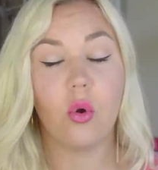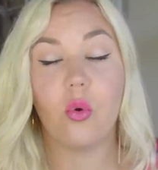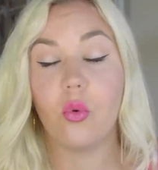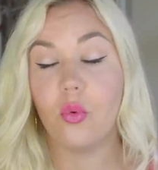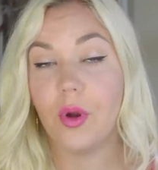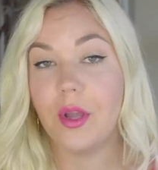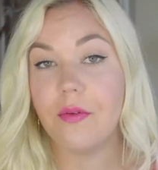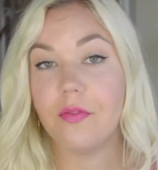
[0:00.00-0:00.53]

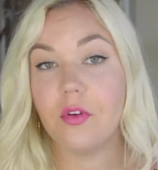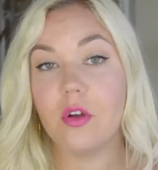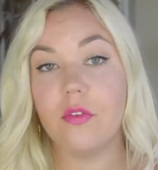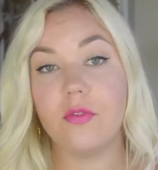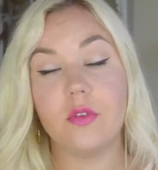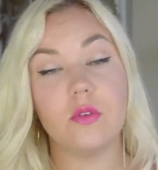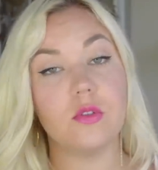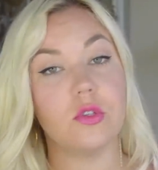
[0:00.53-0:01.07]
Great for
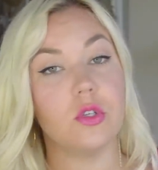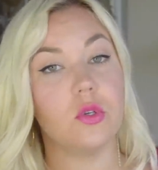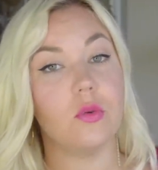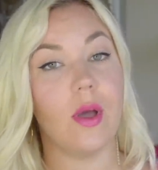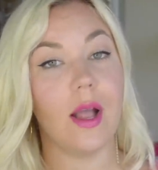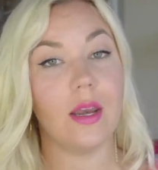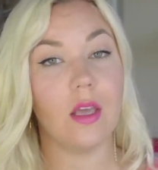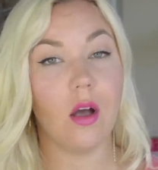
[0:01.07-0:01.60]
if you do
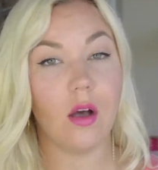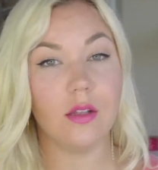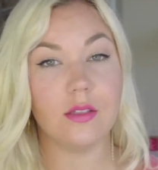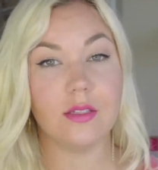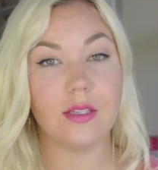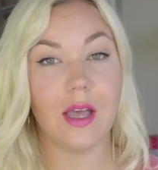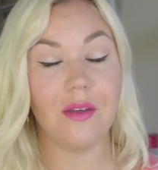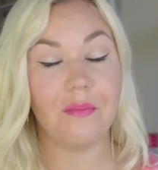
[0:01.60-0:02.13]
any
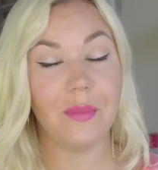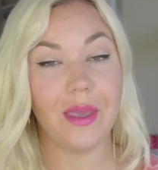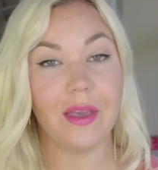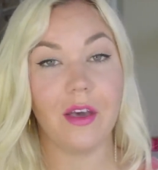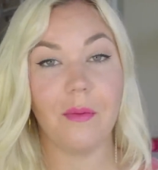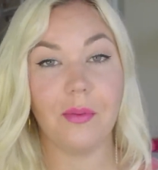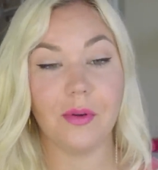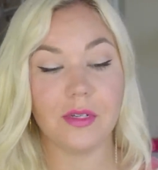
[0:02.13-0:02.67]
on-set
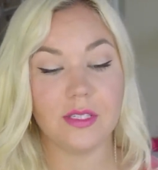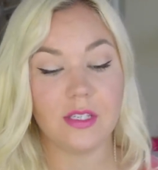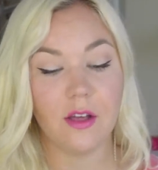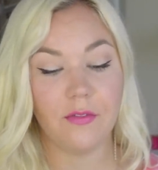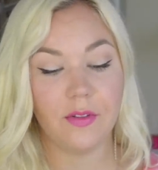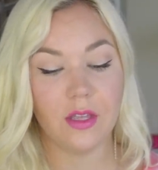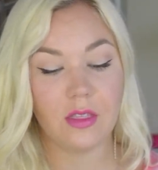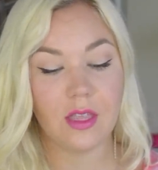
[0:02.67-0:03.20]
makeup or
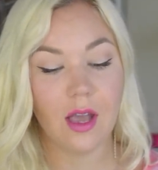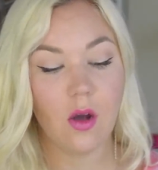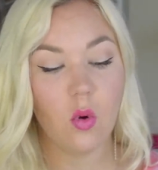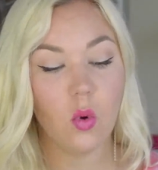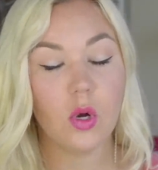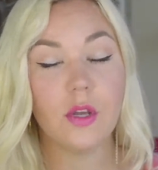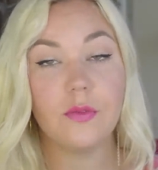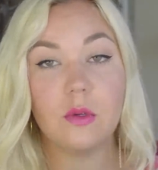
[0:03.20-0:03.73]
stuff like that,
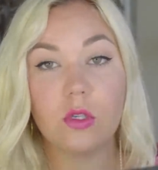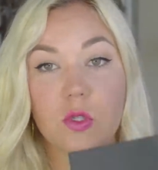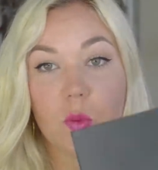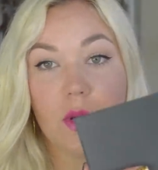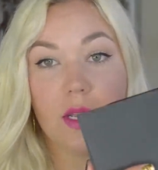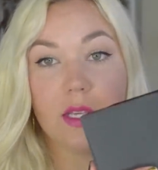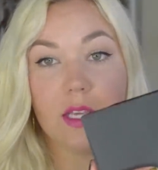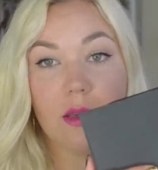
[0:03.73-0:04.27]
or if you just
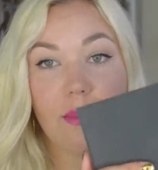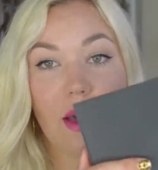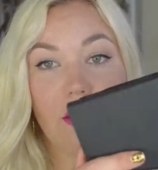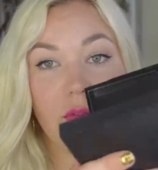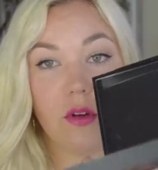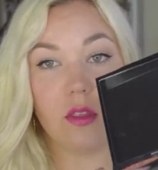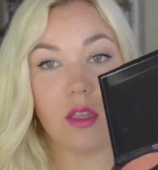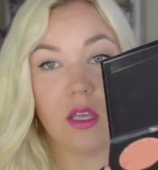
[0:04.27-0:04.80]
want to keep
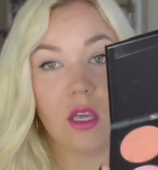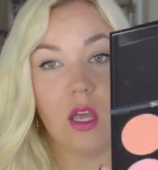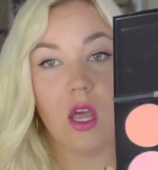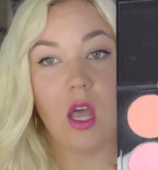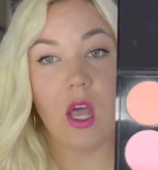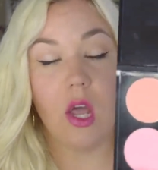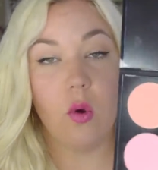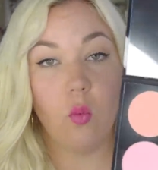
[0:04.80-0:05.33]
everything
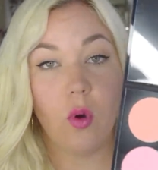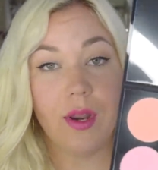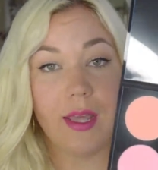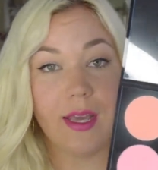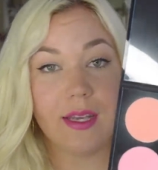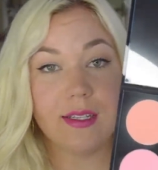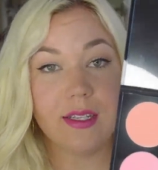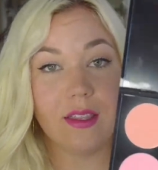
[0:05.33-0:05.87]
in one
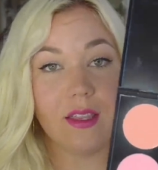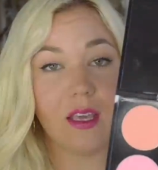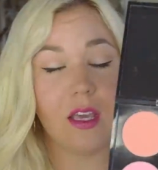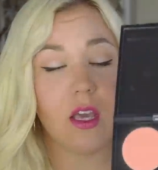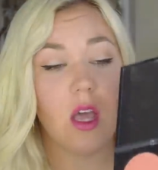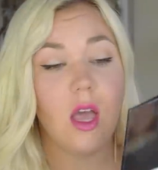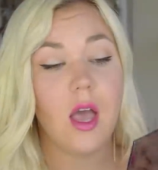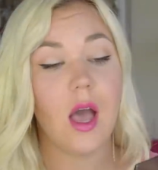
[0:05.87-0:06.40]
handy
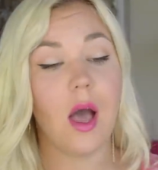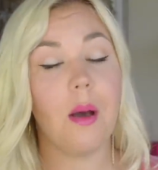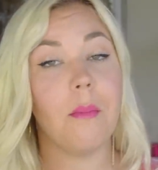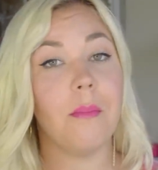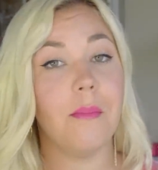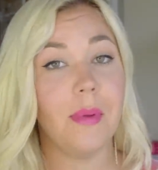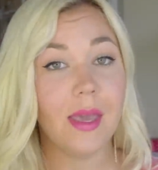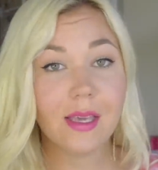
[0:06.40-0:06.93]
thing
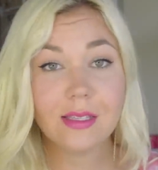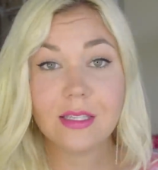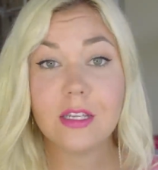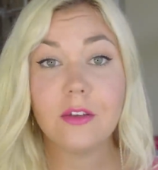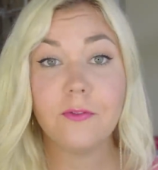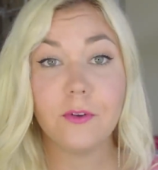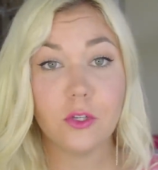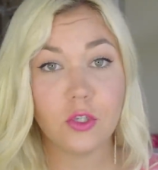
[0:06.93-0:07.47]

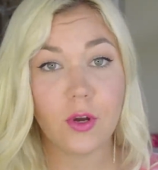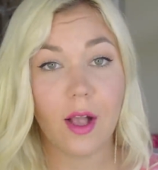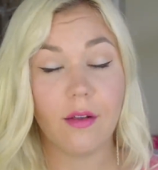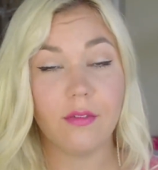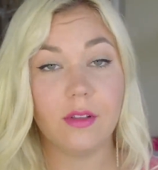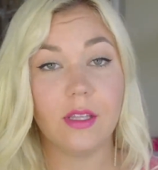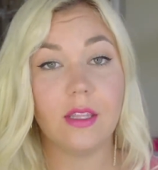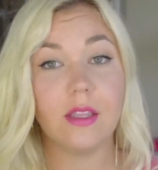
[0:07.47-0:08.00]
amazing for
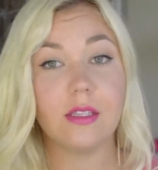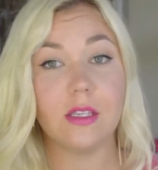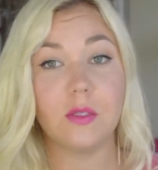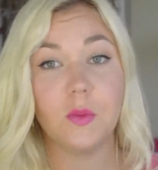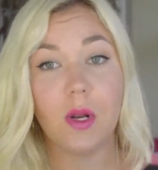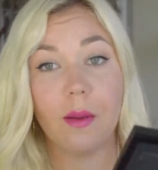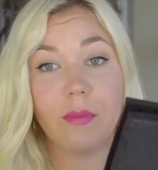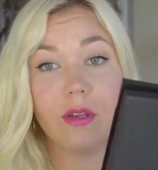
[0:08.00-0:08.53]
traveling. This
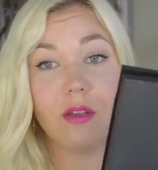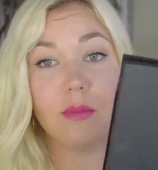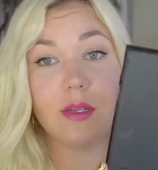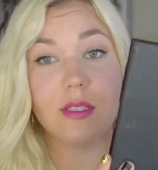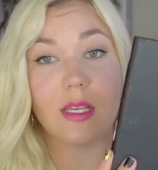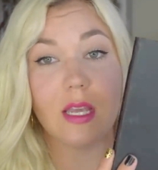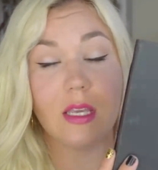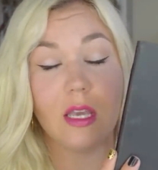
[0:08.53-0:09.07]
is what I'm going to
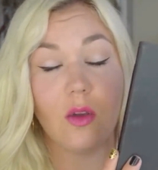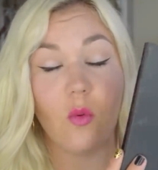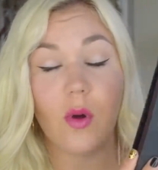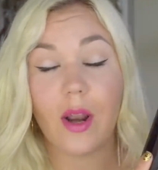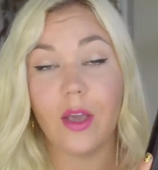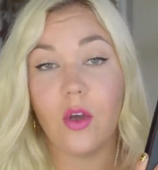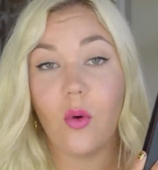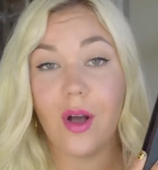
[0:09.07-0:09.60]
be taking
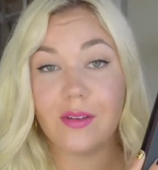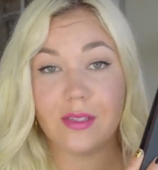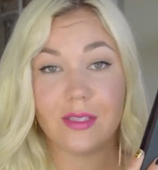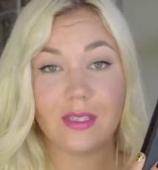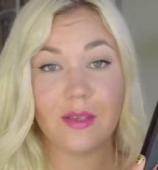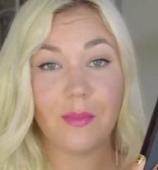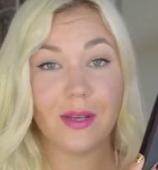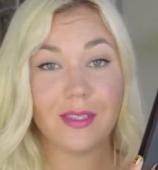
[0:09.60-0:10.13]
when I go out to
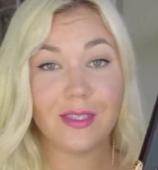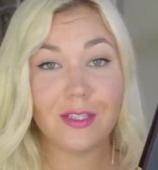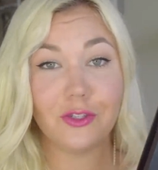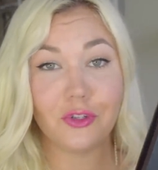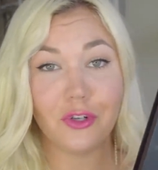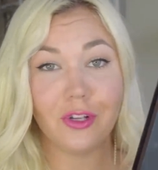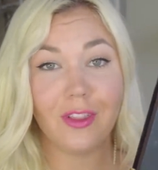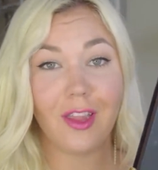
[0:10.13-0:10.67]
see my
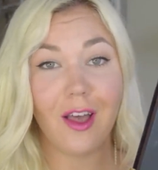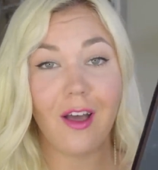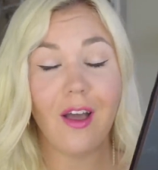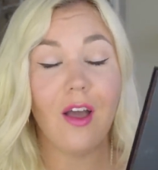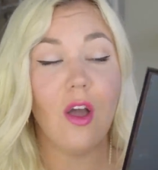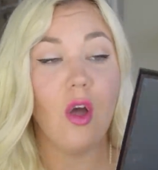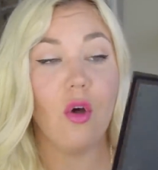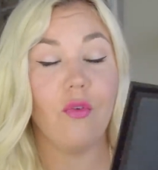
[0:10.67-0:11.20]
sister-in-law
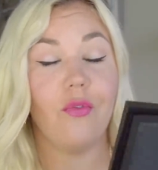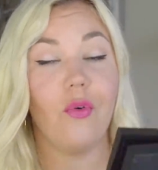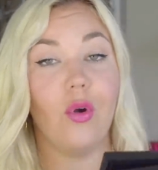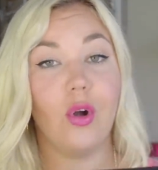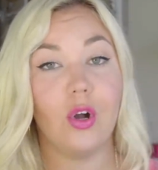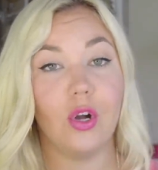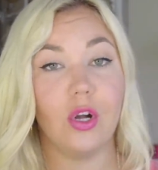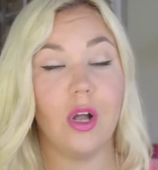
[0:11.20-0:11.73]

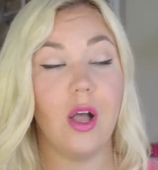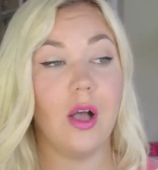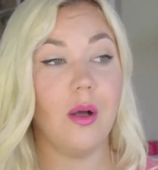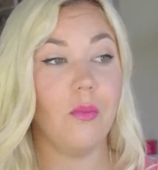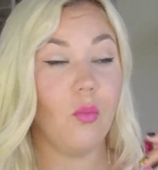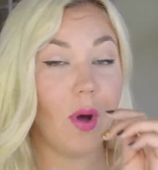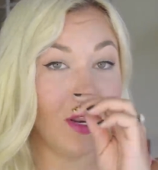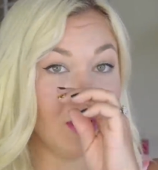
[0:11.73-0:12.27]
for
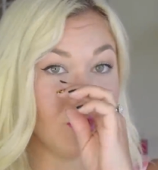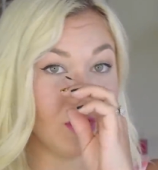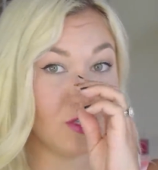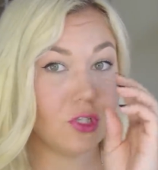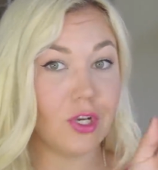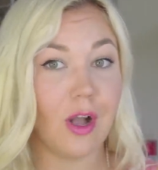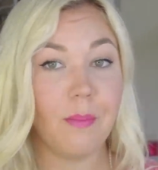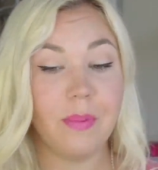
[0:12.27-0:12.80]
um, wedding
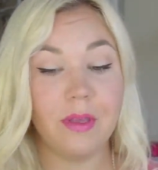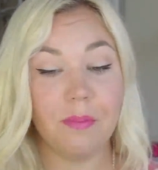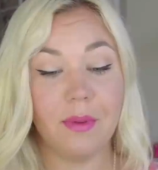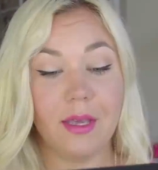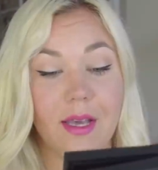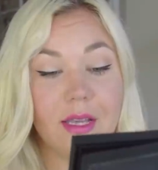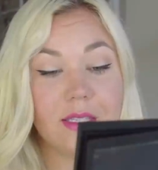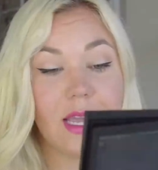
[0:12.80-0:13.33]
dress shopping
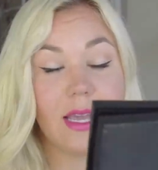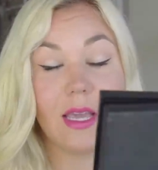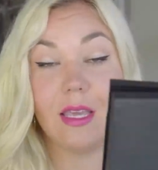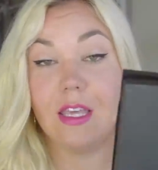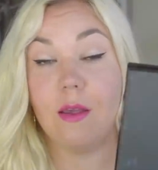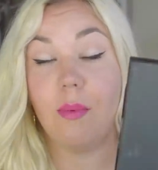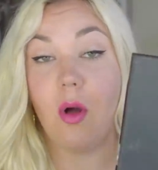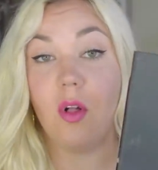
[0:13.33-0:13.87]
because I can
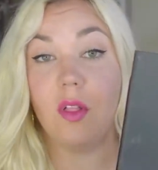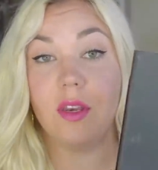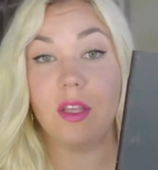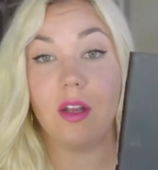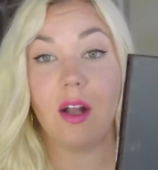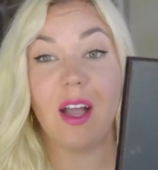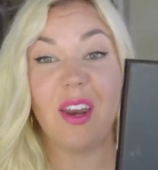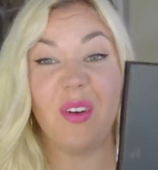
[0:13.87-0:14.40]
keep it all in
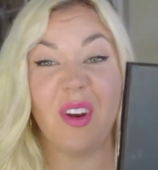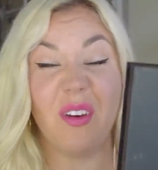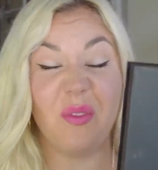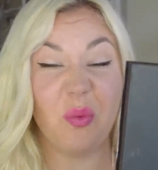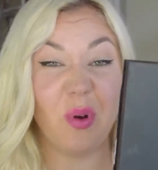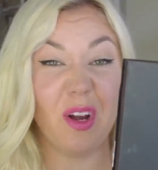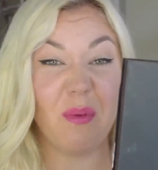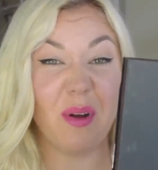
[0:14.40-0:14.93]
here. I don't have
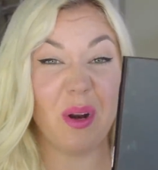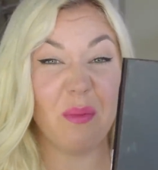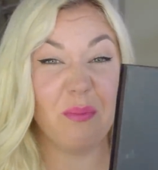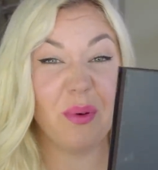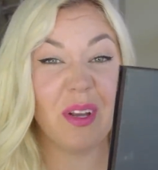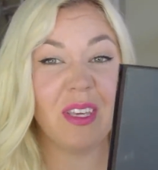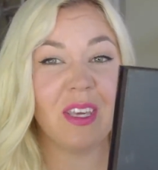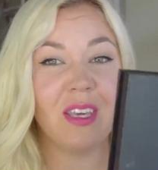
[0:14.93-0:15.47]
to worry about it
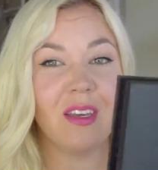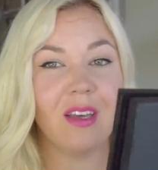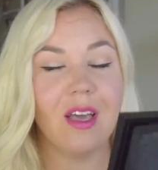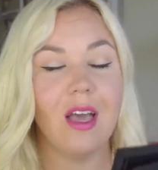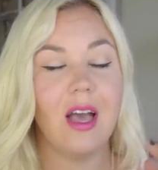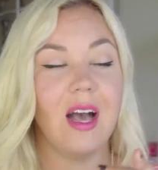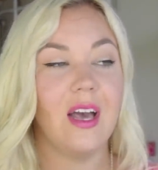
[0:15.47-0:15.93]
breaking.